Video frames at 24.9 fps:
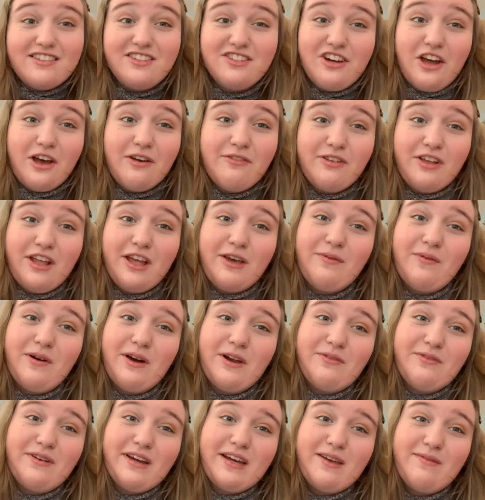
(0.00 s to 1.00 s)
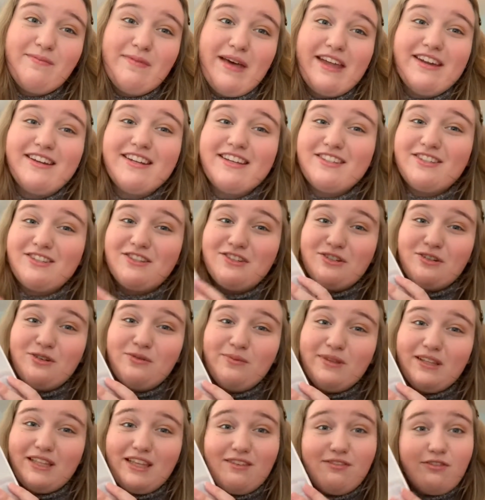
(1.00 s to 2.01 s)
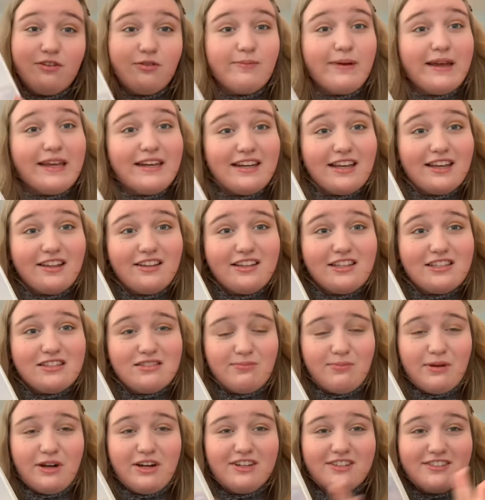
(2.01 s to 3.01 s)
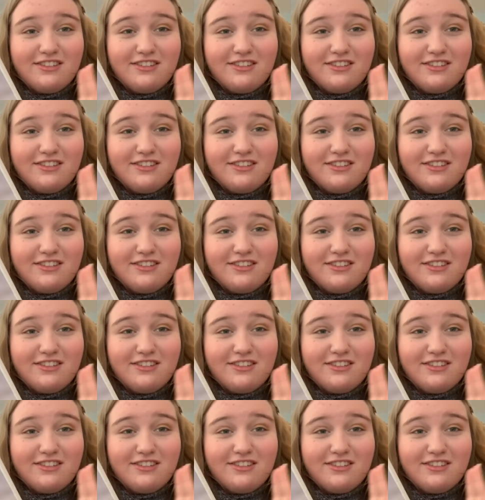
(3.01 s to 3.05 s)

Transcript: novel I want to recommend is True Believer by Nicolas Sparks.